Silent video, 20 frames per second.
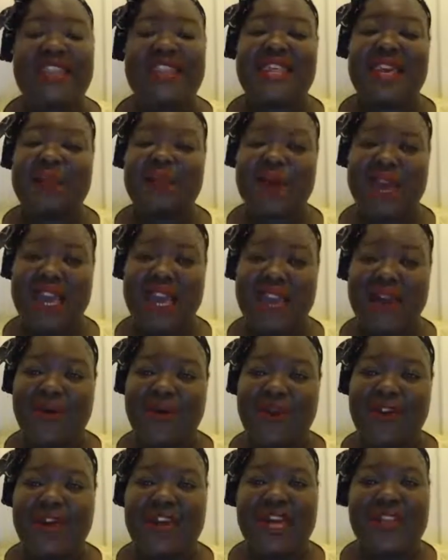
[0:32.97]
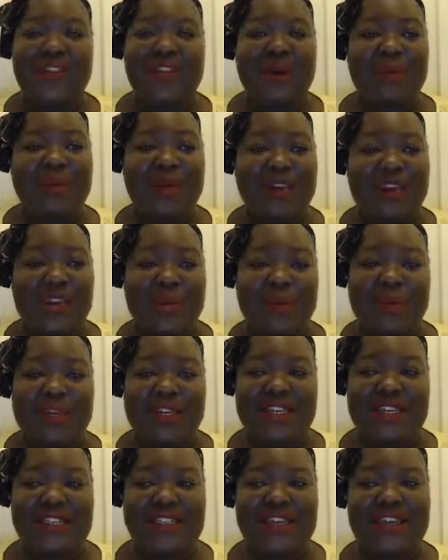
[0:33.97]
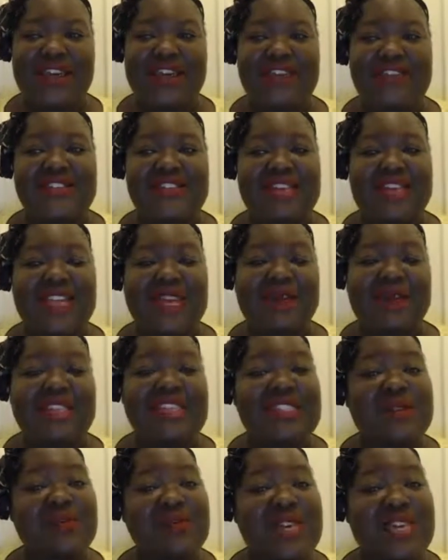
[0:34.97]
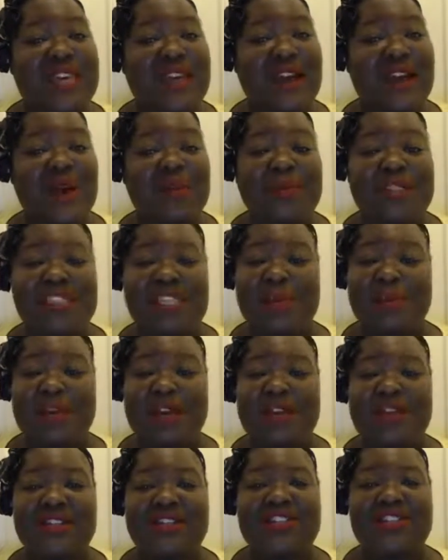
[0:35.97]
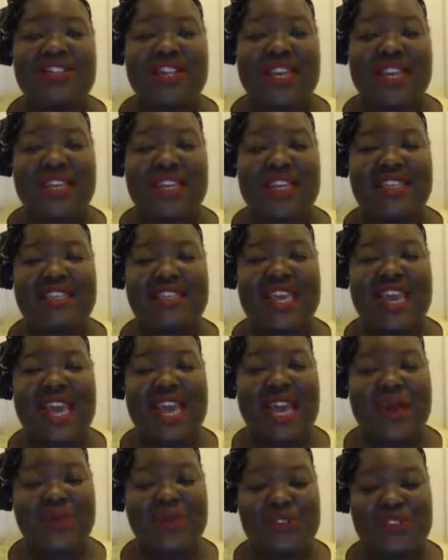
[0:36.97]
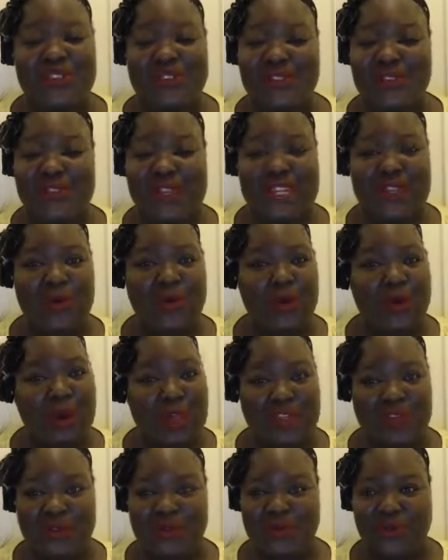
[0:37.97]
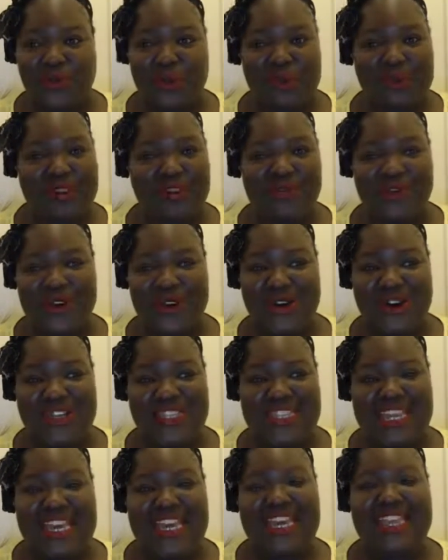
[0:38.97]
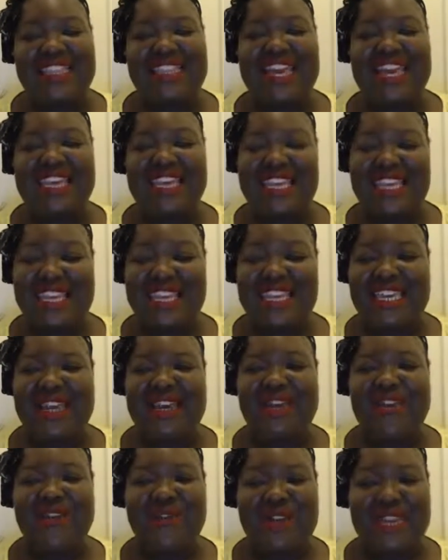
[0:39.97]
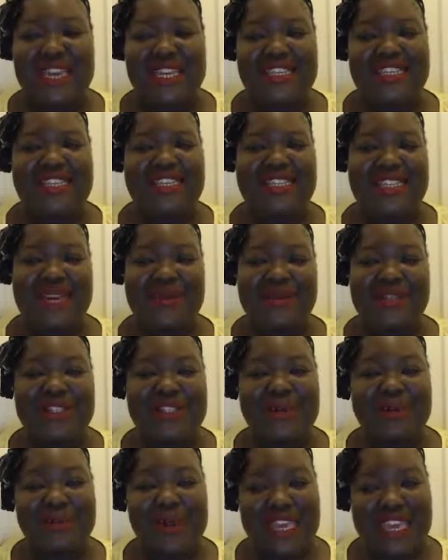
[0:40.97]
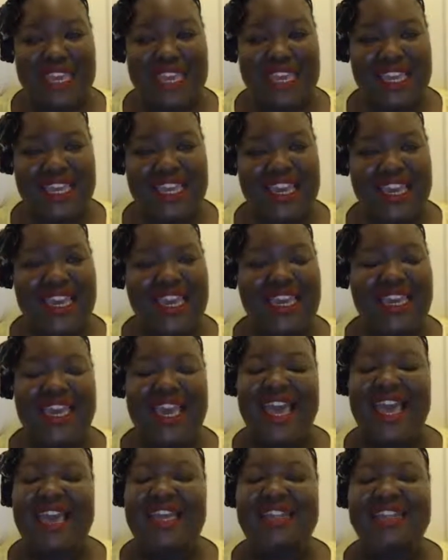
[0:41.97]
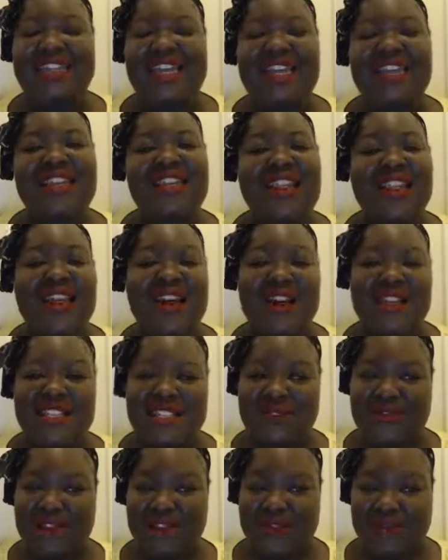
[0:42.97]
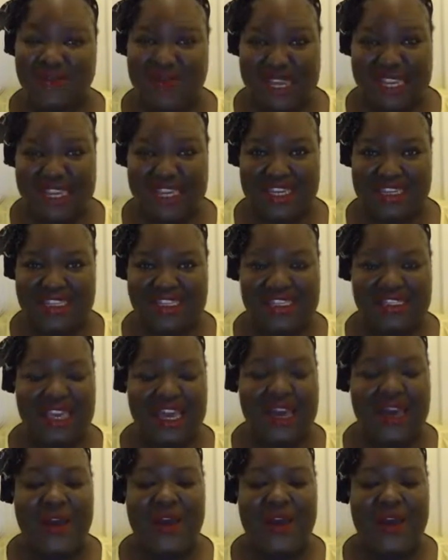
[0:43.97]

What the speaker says: their power and their purpose so that they may speak up, step out and shine as the absolutely wonderful women of God that He created them to be. And in the last few weeks,